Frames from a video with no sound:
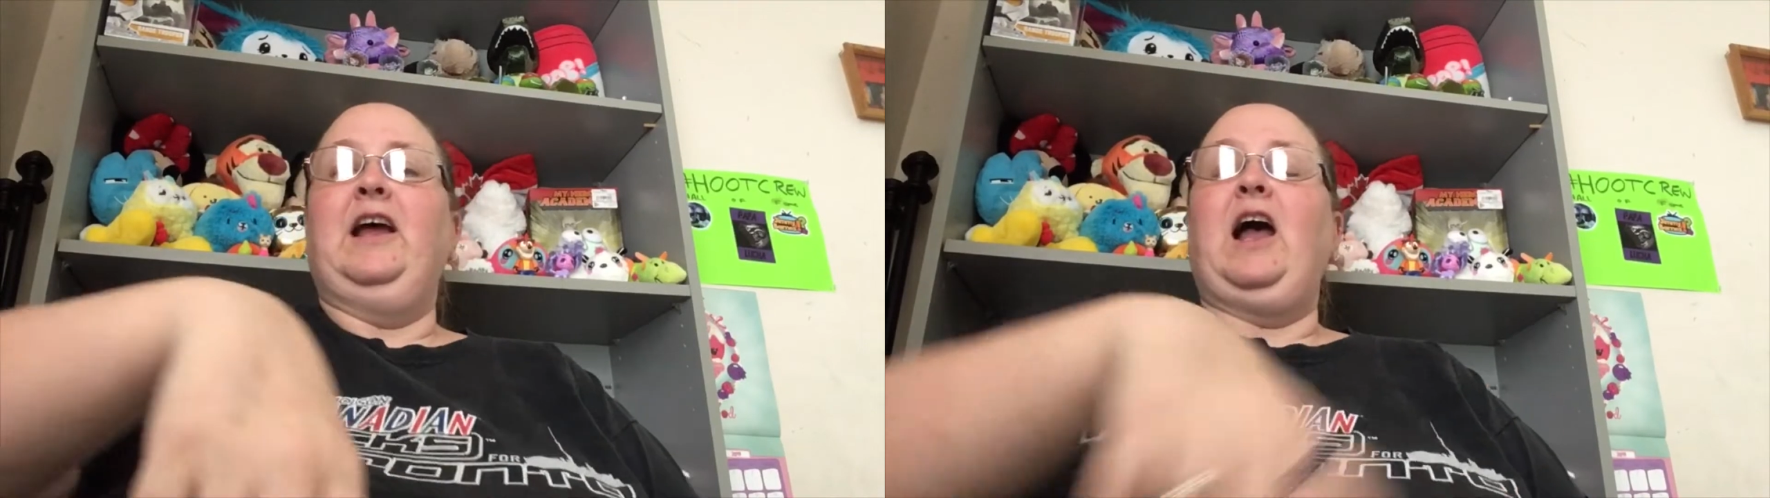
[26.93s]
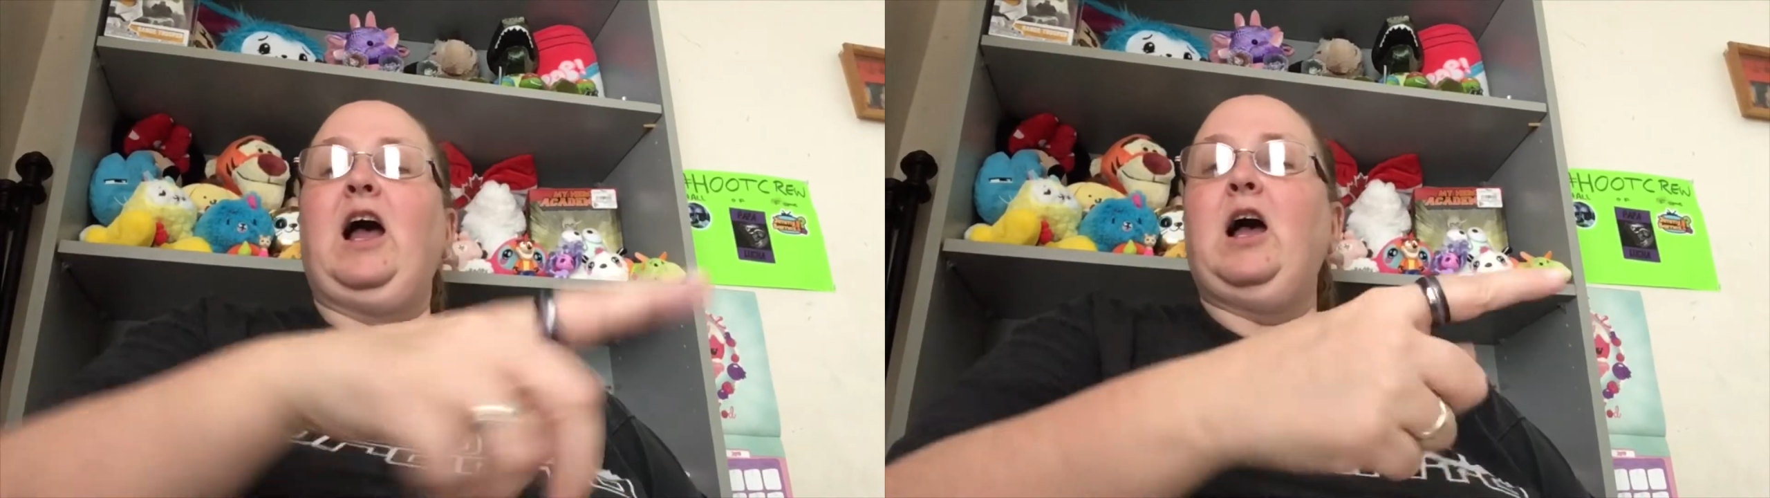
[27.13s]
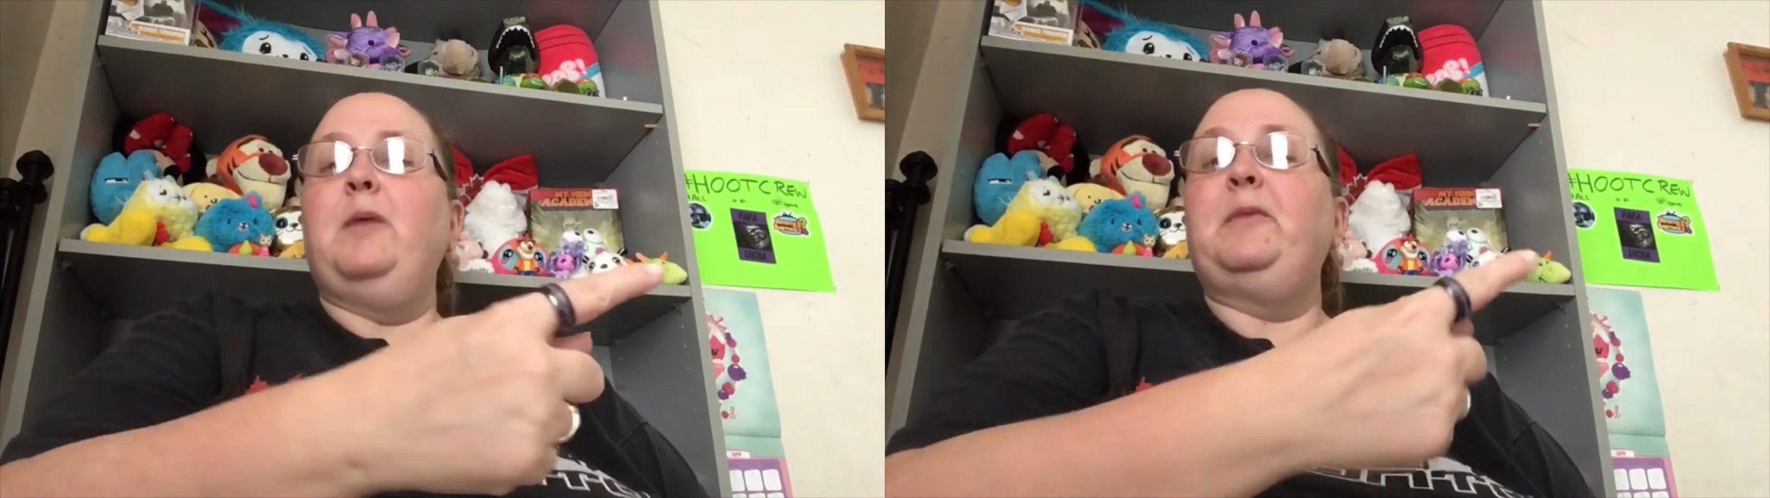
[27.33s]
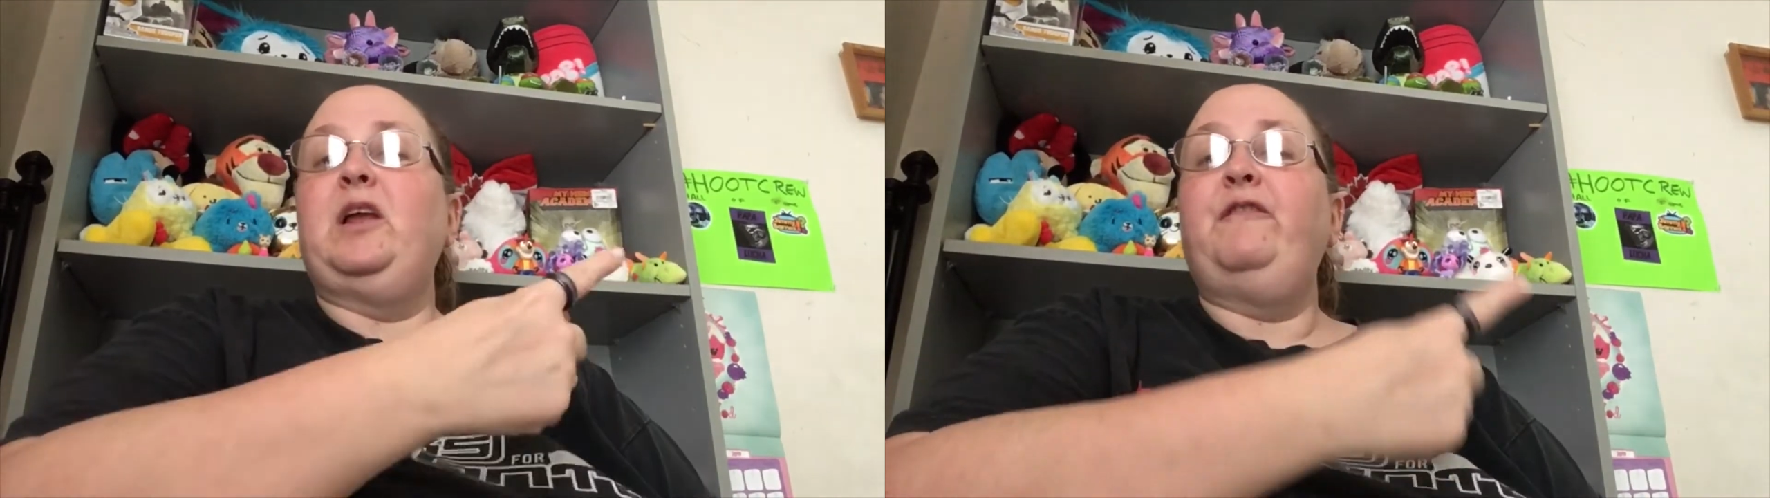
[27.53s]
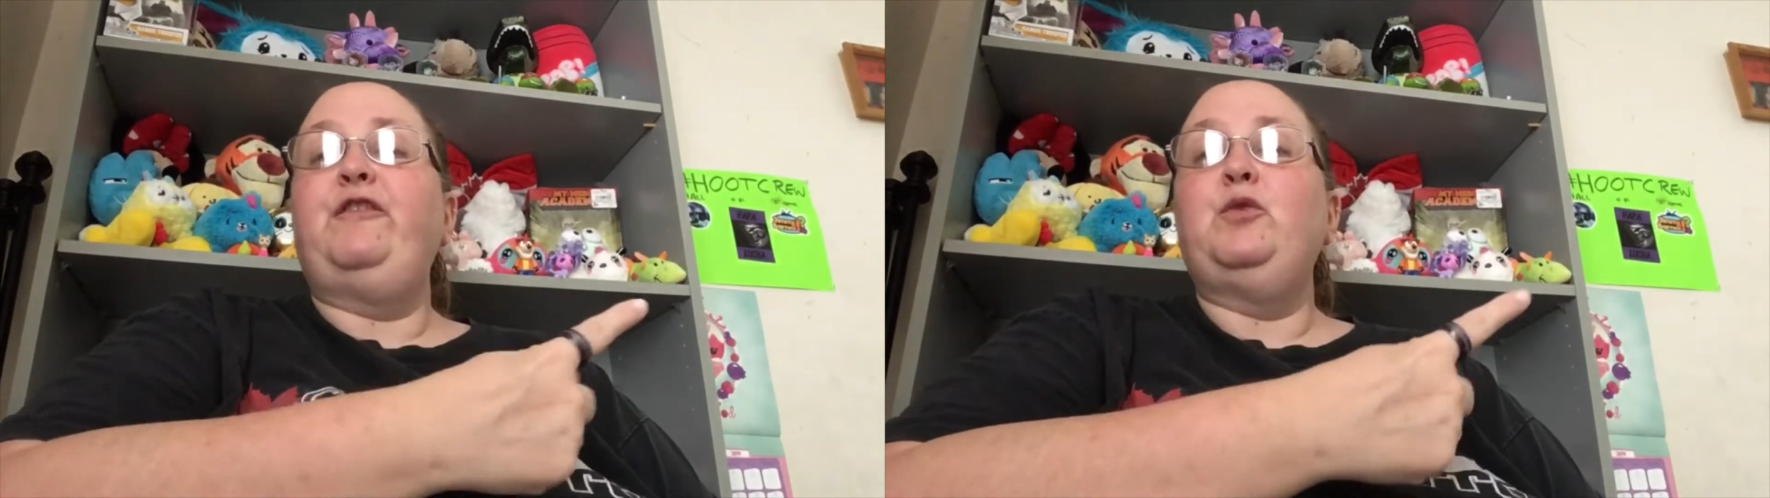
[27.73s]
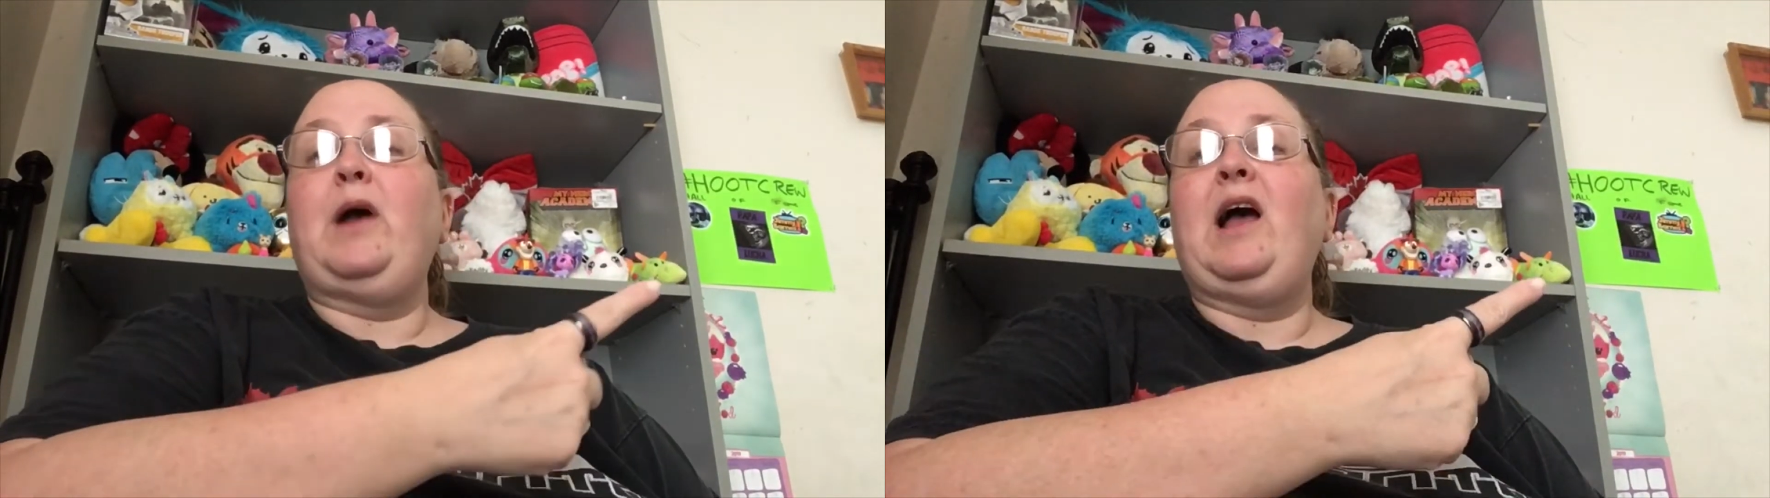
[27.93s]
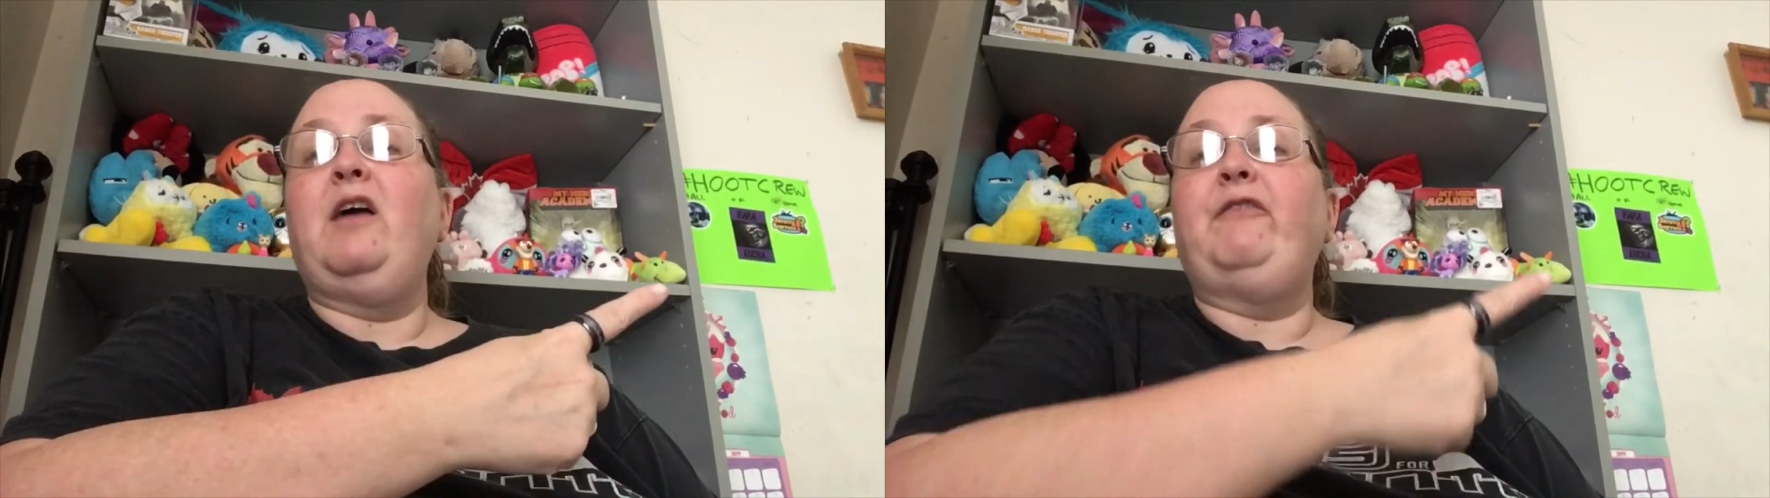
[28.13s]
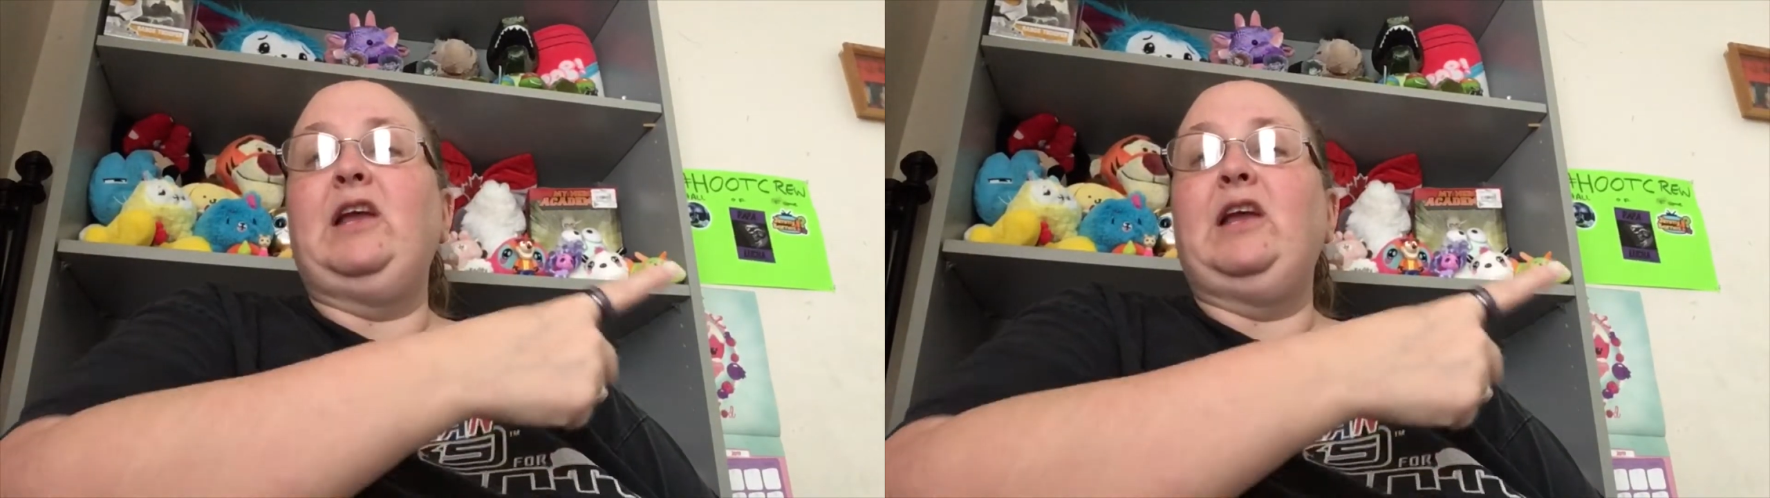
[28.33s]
If you have